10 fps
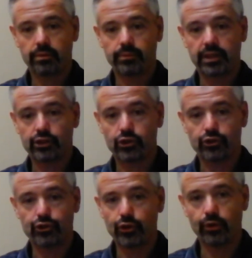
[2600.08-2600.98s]
because
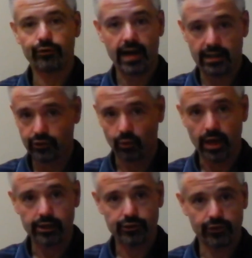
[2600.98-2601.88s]
there's new and faster
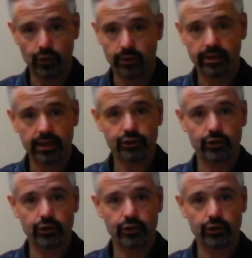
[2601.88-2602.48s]
ways of doing things.